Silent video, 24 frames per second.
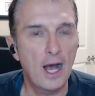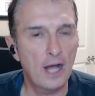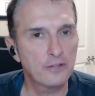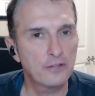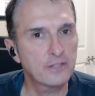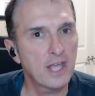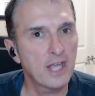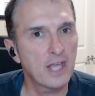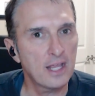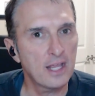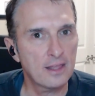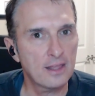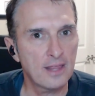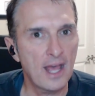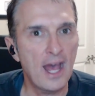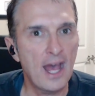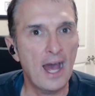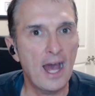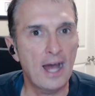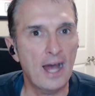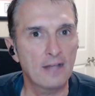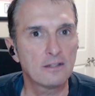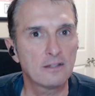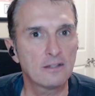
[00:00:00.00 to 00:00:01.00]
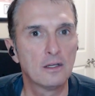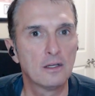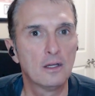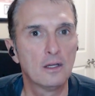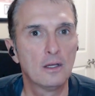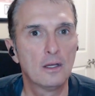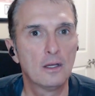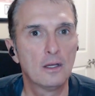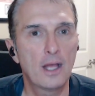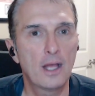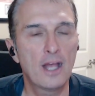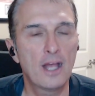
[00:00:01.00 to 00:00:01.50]
I'll take that
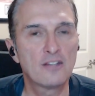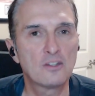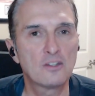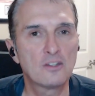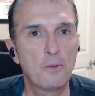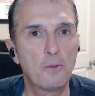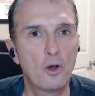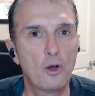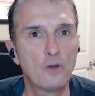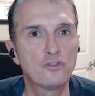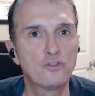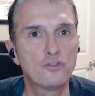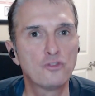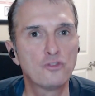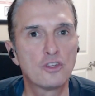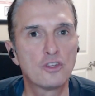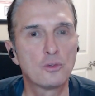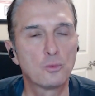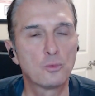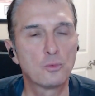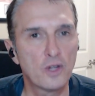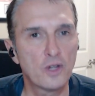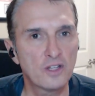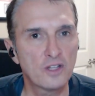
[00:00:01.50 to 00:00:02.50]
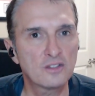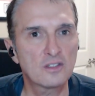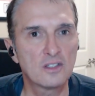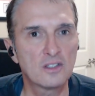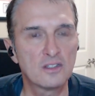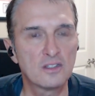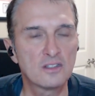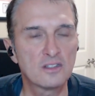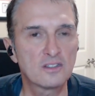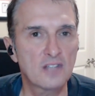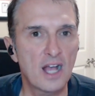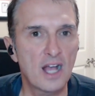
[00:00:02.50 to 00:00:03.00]
as opposed to the
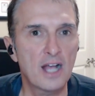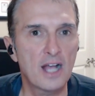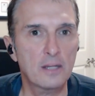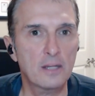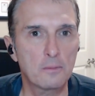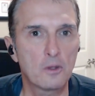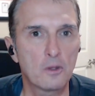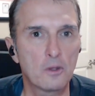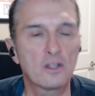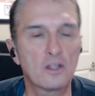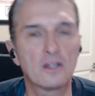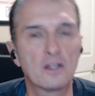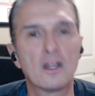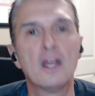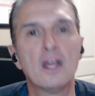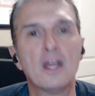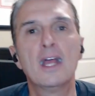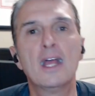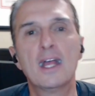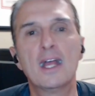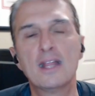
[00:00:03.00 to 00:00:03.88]
risk in the stock market.